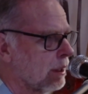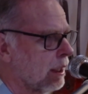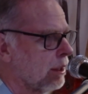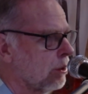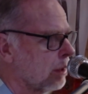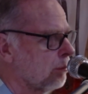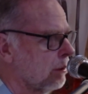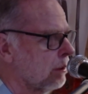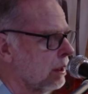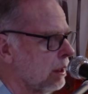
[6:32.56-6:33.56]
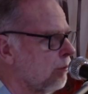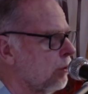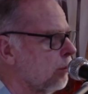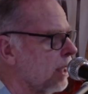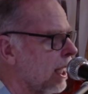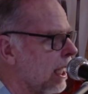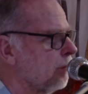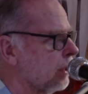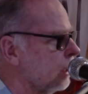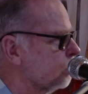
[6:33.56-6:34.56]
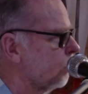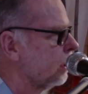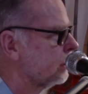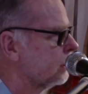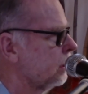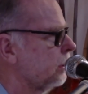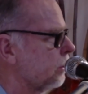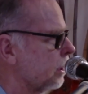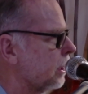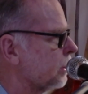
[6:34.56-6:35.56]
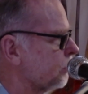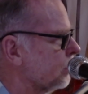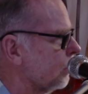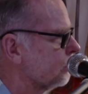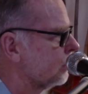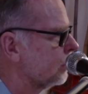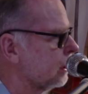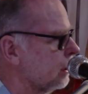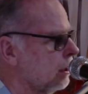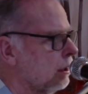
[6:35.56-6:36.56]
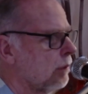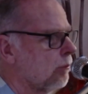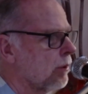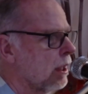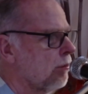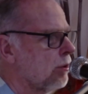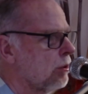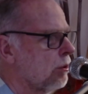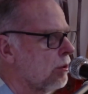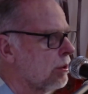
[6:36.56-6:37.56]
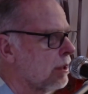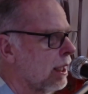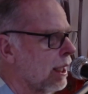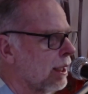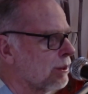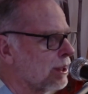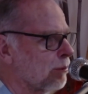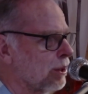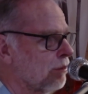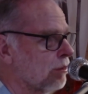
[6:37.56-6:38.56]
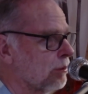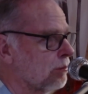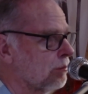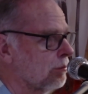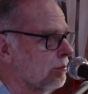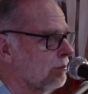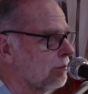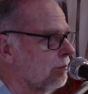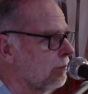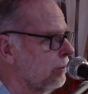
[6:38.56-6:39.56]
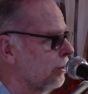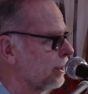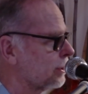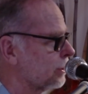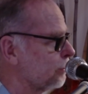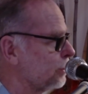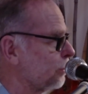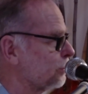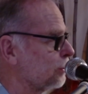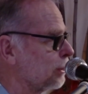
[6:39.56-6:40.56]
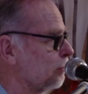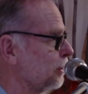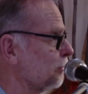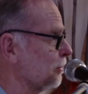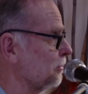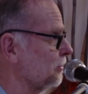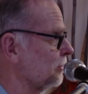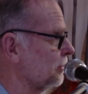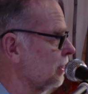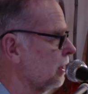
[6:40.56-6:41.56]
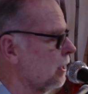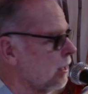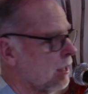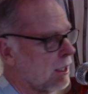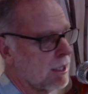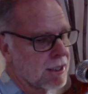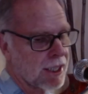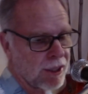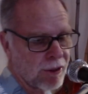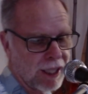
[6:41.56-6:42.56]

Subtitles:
You're going to if you behave in those ways, you're going to get the results of that. If you do something different, you'll get the results of something different. So